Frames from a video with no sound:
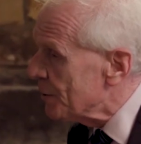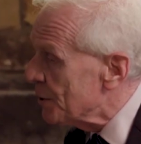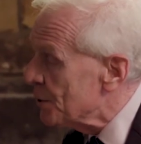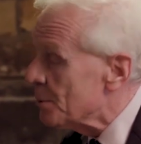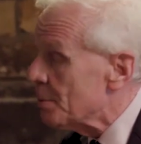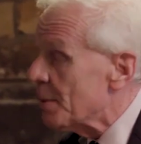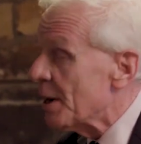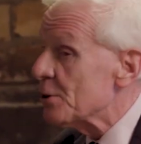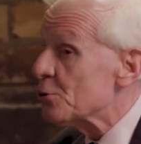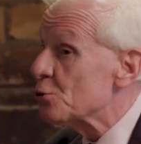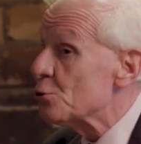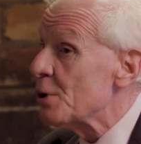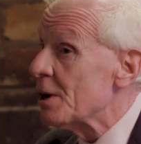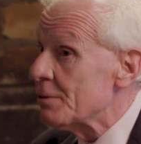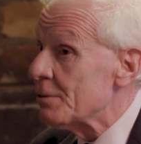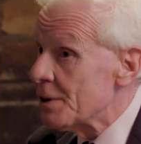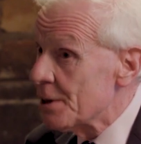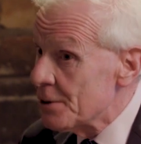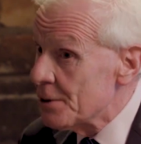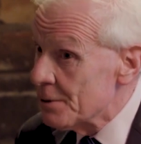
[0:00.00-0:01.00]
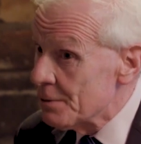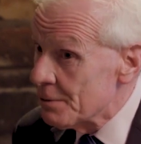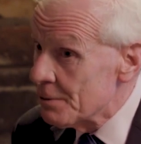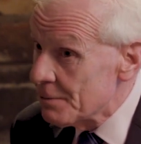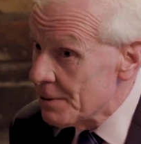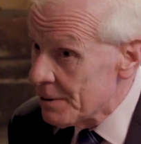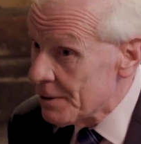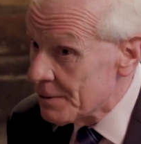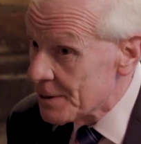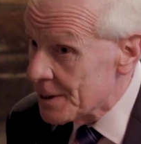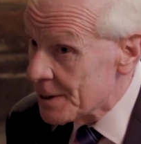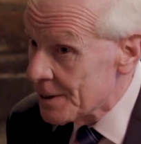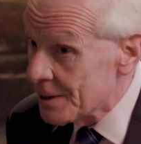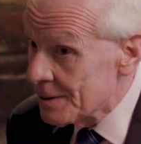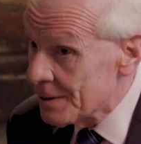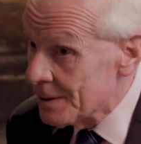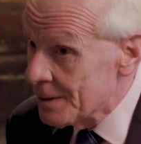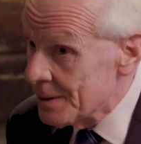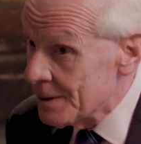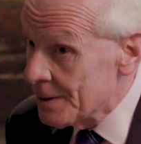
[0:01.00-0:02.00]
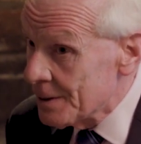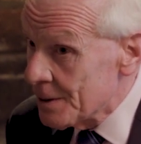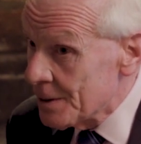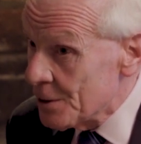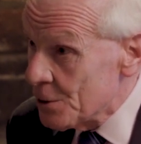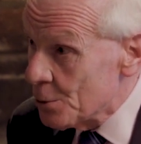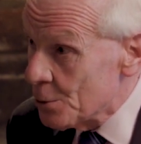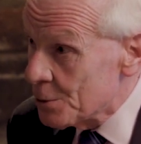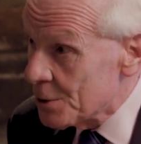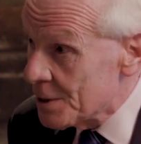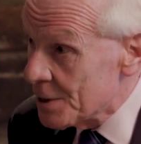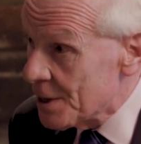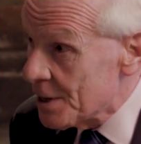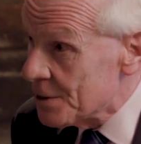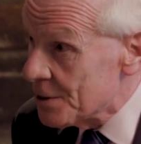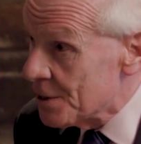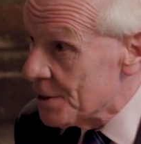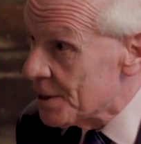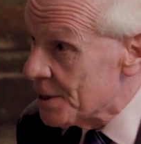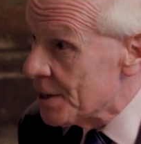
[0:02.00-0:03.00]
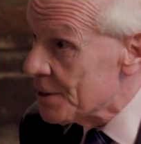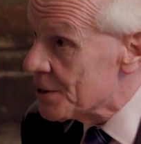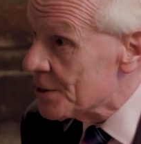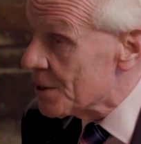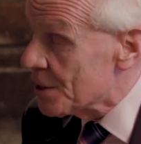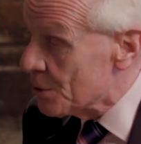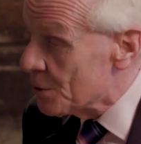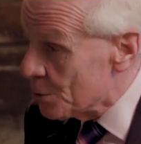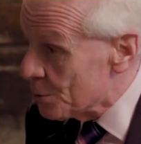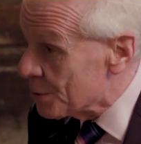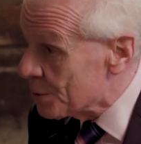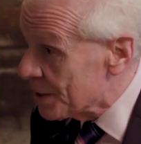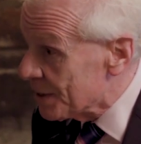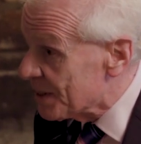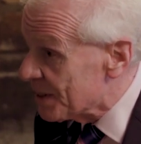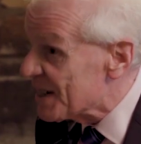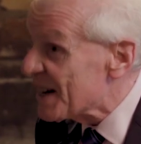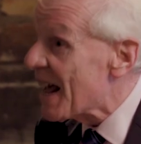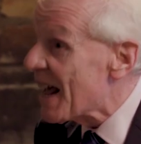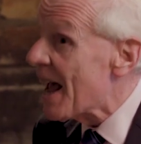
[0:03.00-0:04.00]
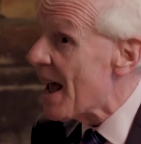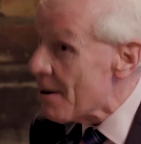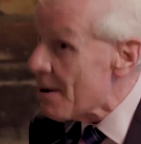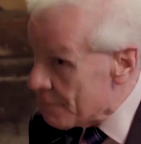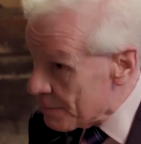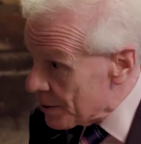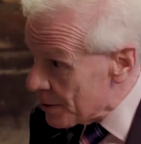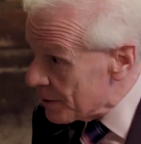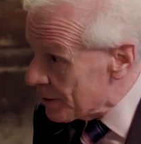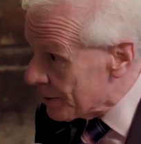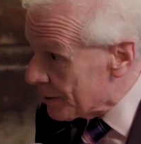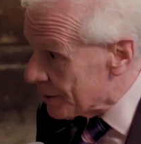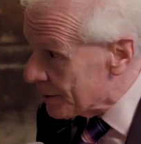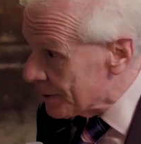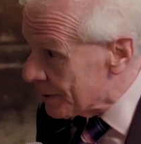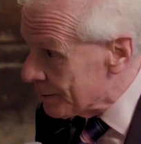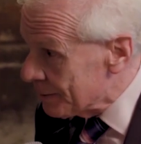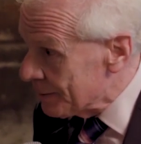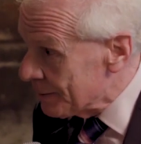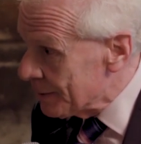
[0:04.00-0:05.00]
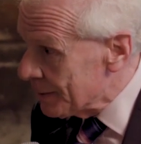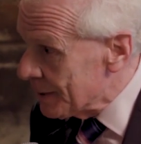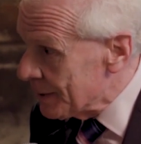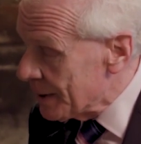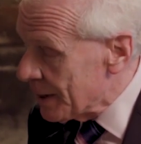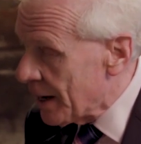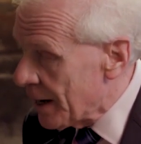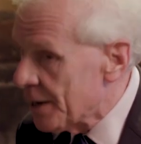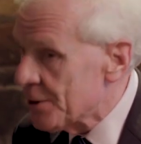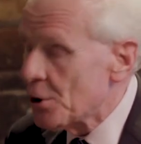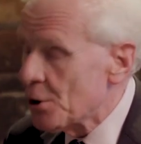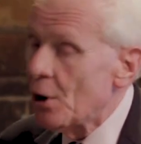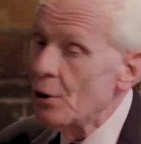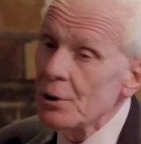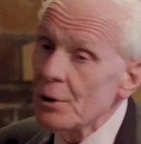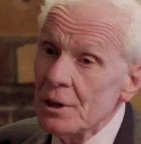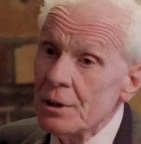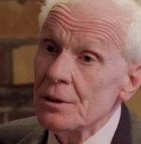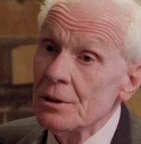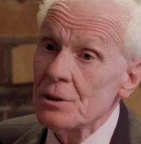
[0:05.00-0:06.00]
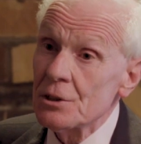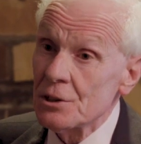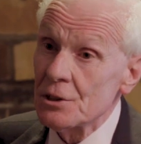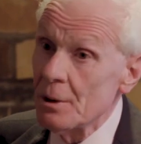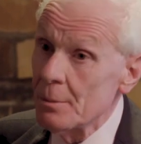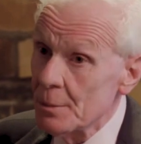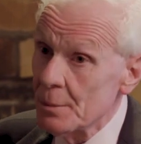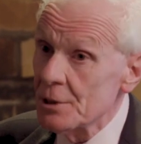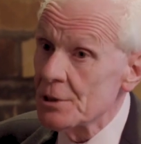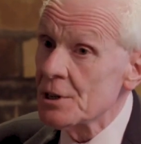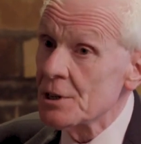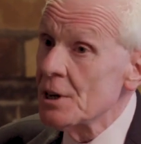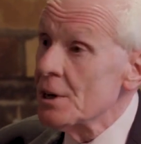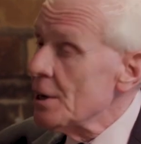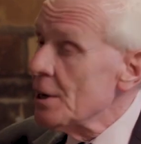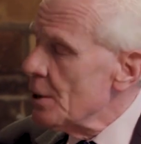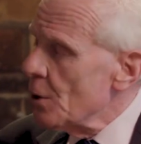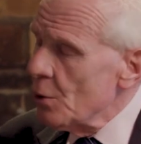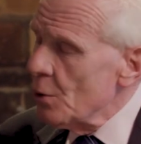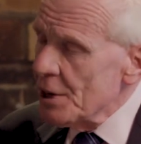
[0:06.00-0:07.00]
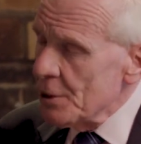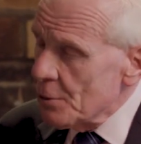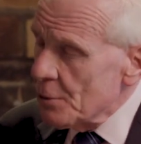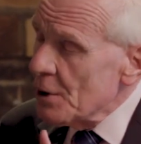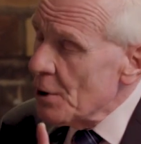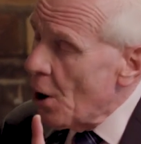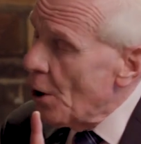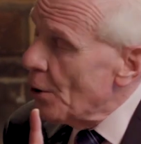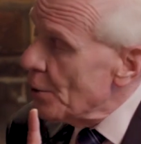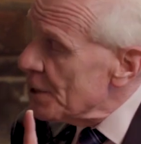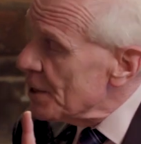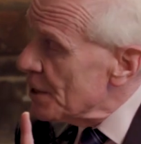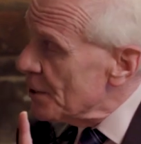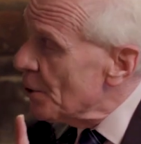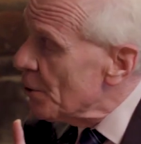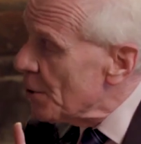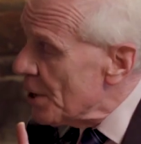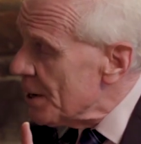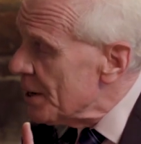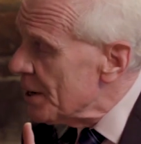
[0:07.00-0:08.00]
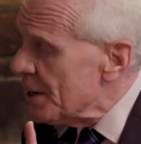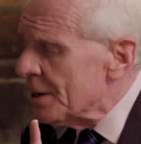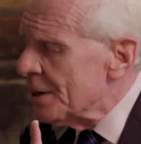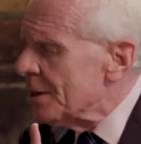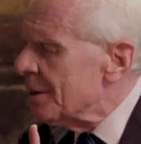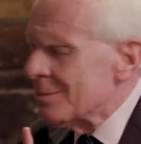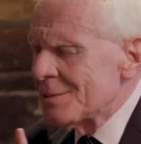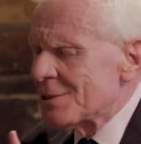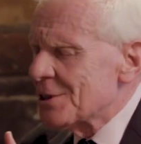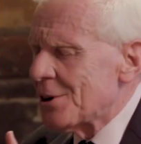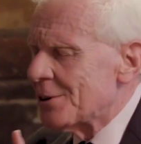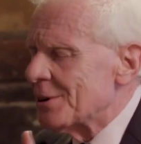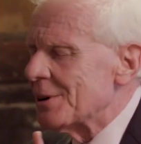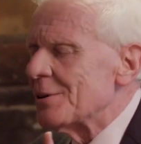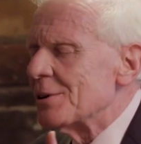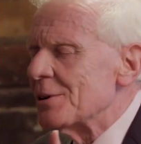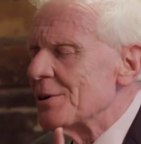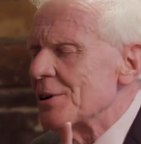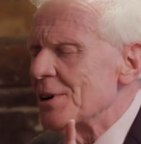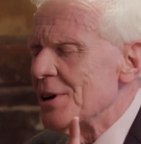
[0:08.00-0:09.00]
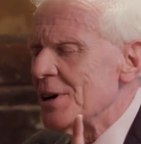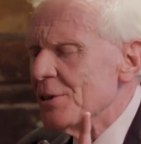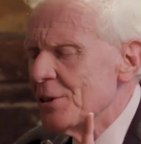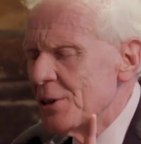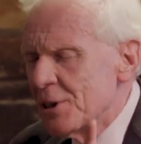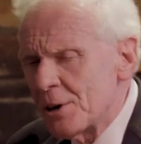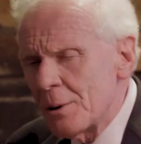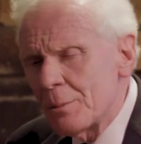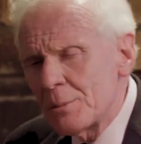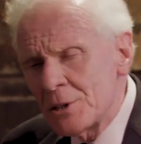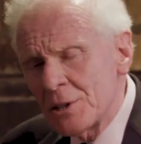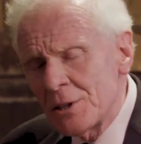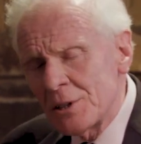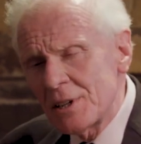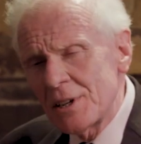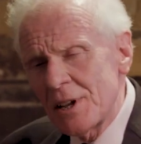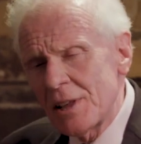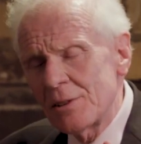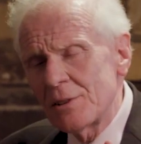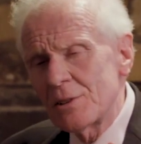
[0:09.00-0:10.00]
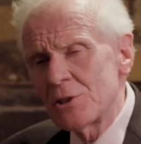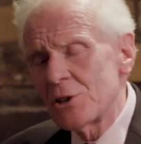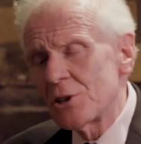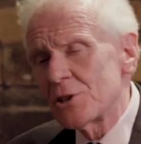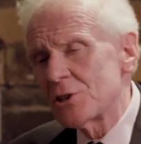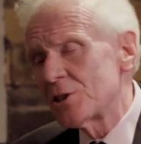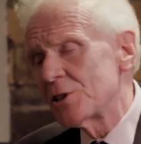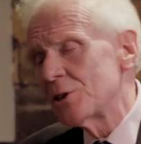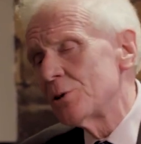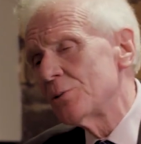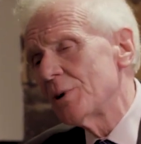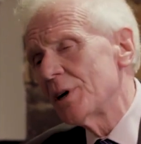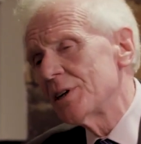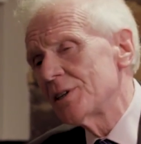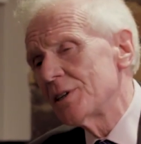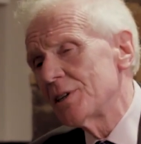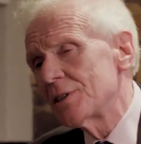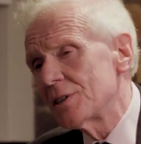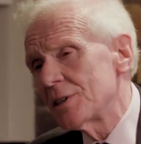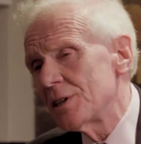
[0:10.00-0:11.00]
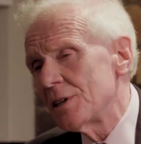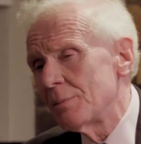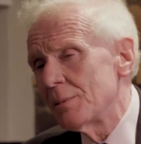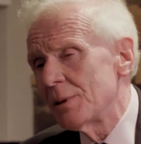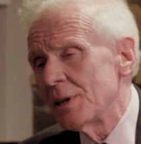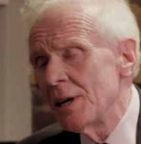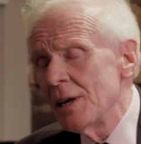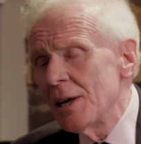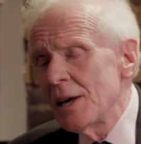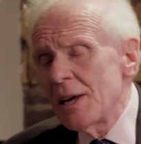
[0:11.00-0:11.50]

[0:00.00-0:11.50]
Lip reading: but at about 1,250 euthanasia deaths in New Zealand every year. And Oregon's numbers, in the numbers in the Netherlands are still rising steeply.